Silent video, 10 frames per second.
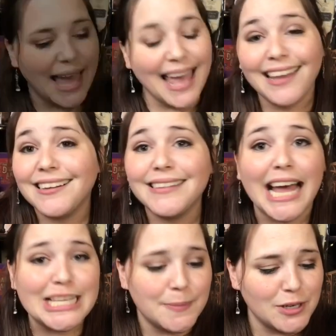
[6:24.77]
And
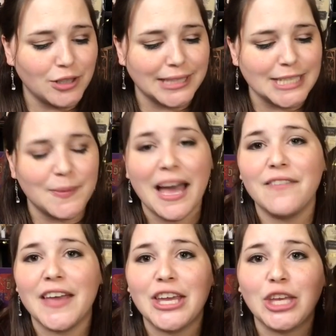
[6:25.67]
last but not least, we
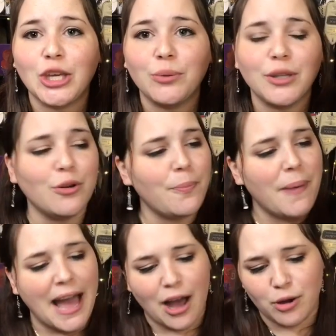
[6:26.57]
have a cute little
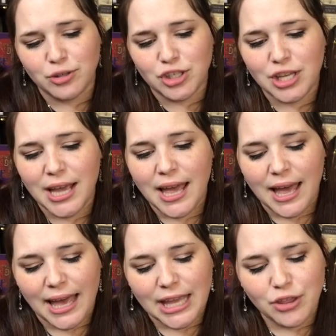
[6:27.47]
pouch.
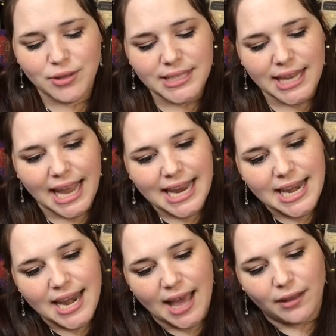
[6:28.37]
It looks like a
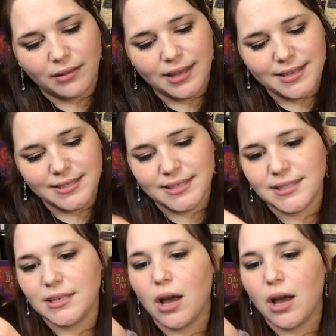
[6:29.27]
necklace.